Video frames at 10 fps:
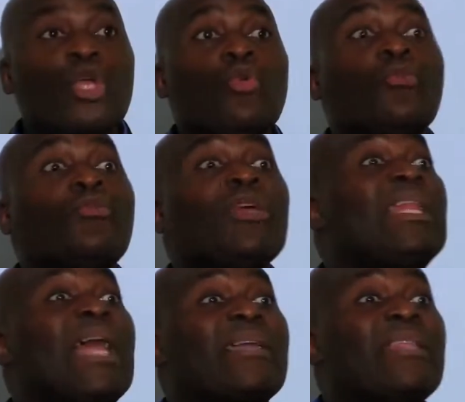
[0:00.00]
you
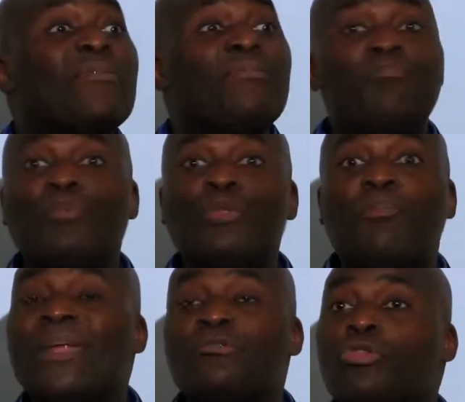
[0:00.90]
feel like they've
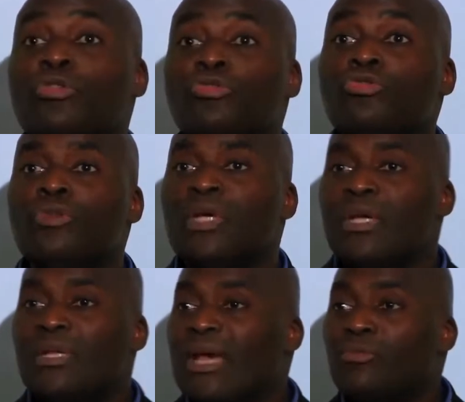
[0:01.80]
put petrol on you.
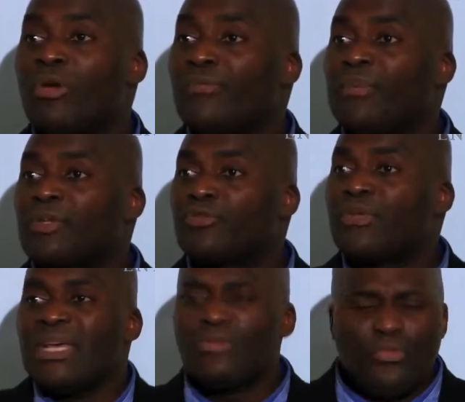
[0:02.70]
That you
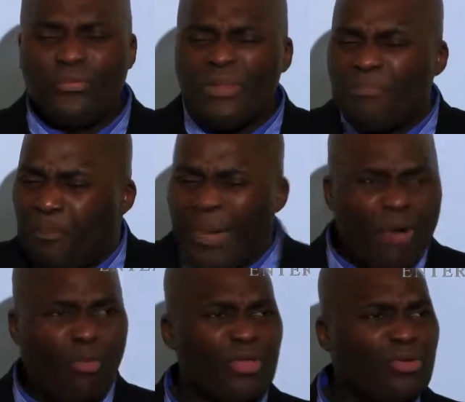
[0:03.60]
have, do you feel
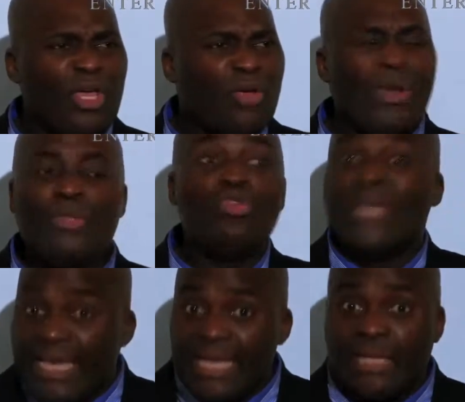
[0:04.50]
power? When you
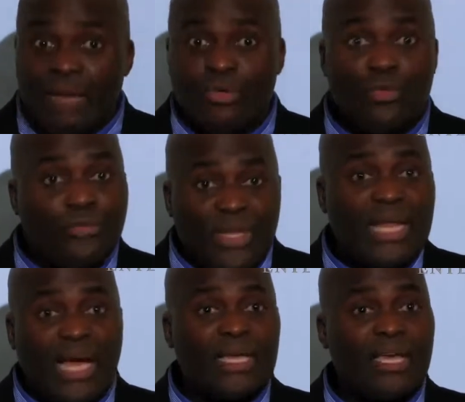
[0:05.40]
hear them, you feel
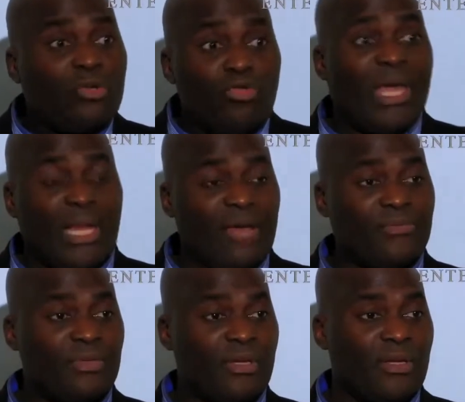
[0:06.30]
like you are
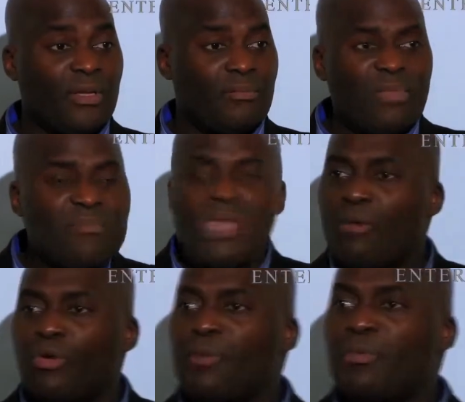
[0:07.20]
alive. Many
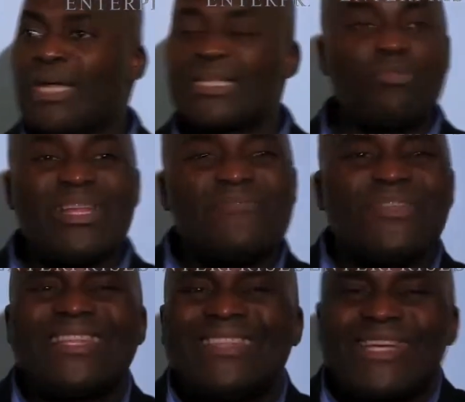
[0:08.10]
are good people like that. When
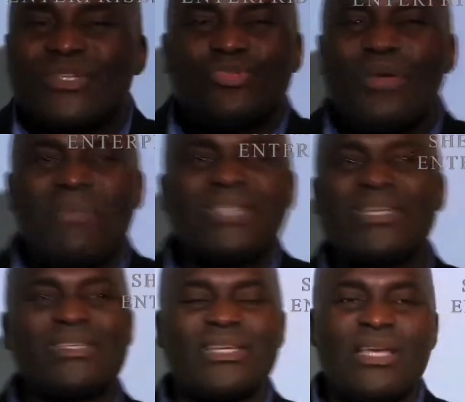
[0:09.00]
even they text you a
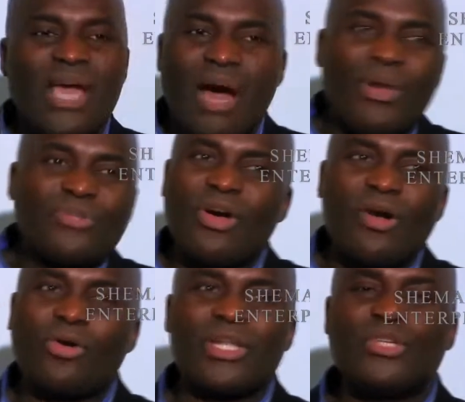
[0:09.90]
message, say, I want to
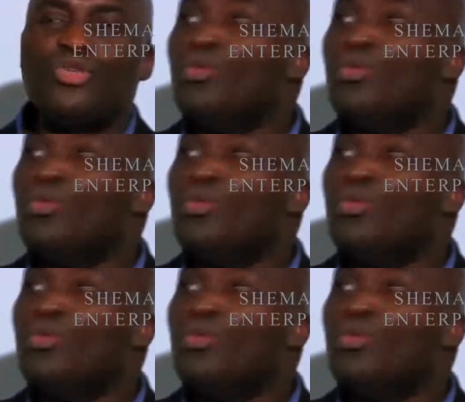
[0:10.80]
encourage